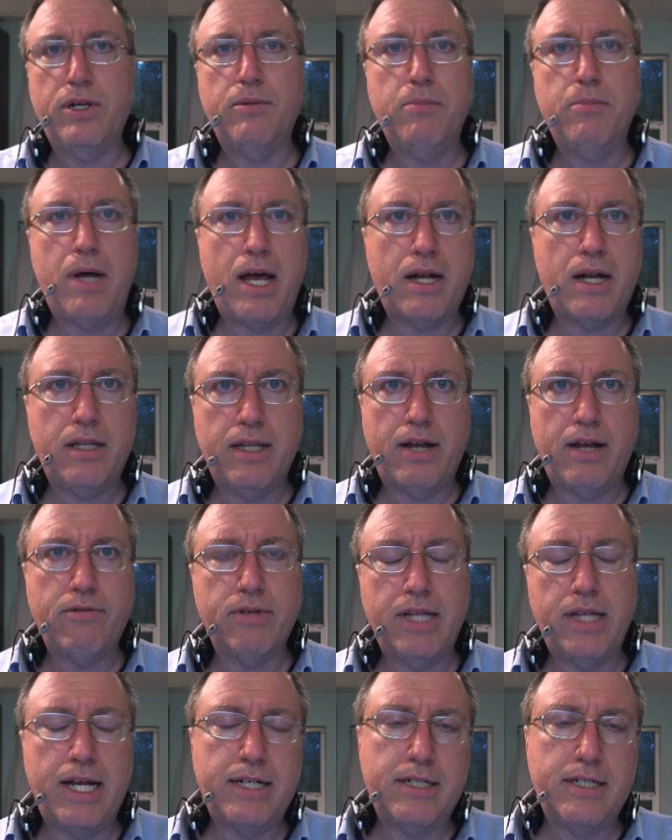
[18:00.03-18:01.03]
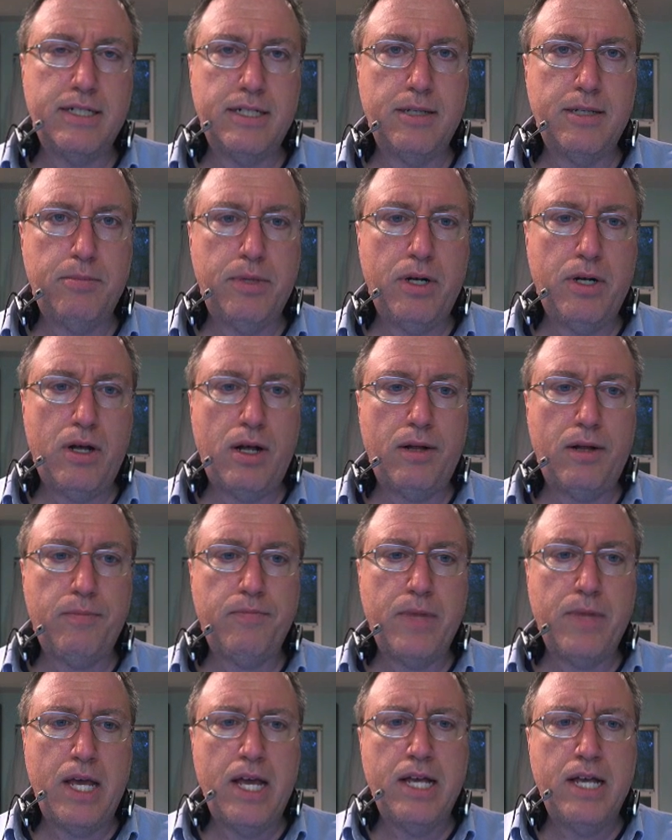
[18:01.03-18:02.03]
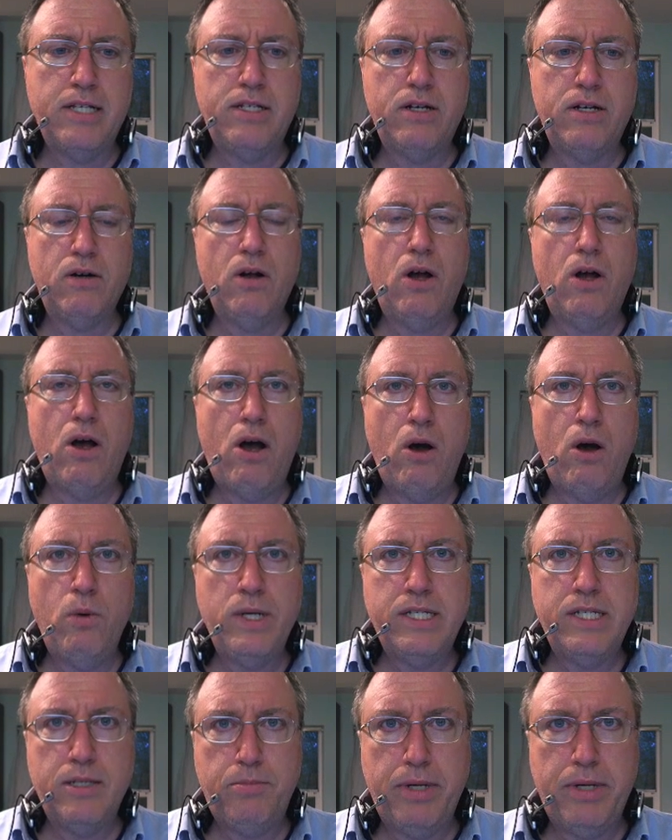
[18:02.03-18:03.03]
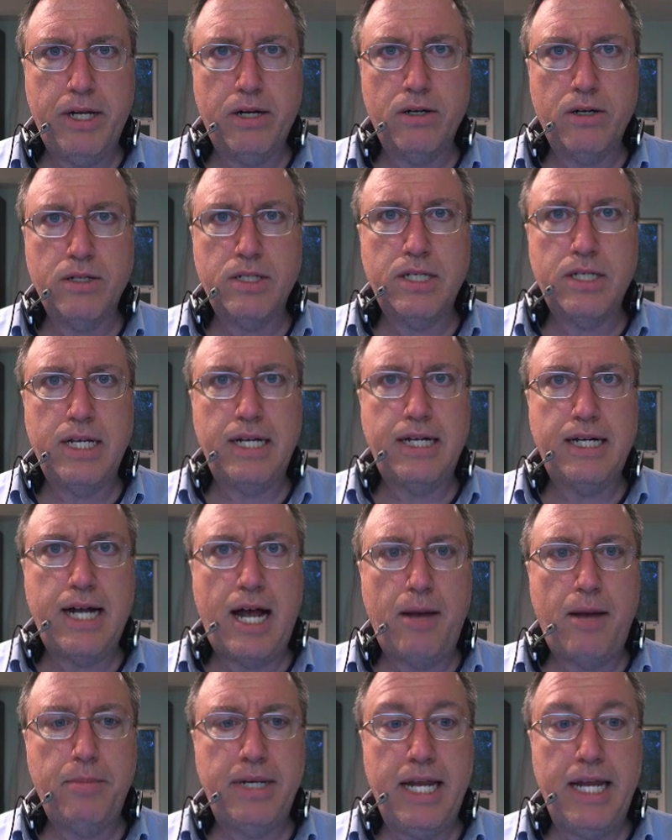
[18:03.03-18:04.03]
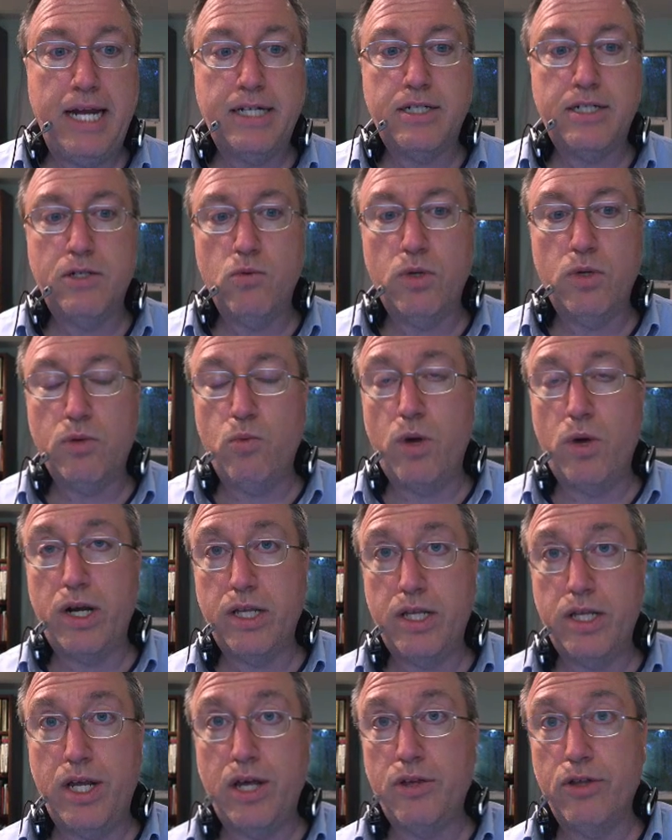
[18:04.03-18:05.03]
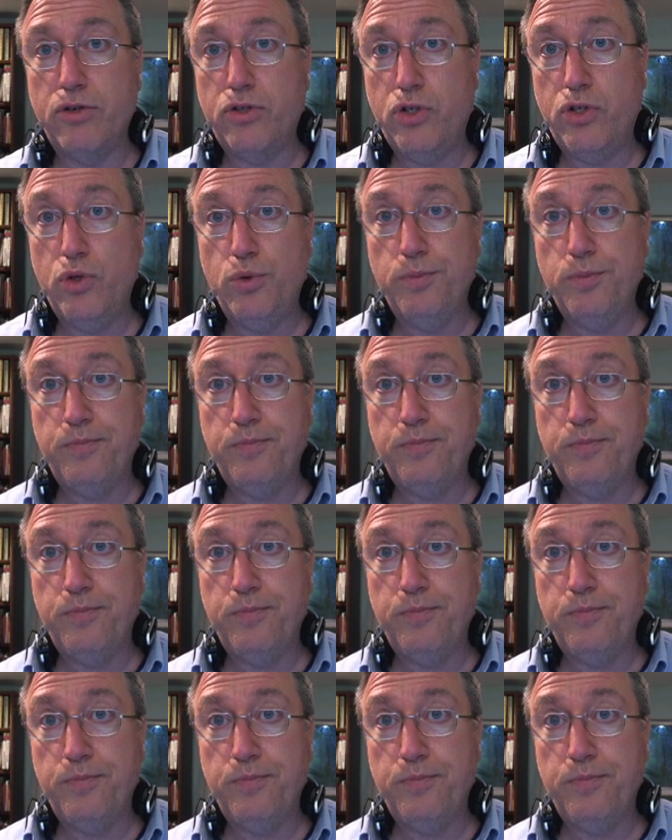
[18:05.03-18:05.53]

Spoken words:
model that relationship at all. 0 always appears in combination with one of the other 2.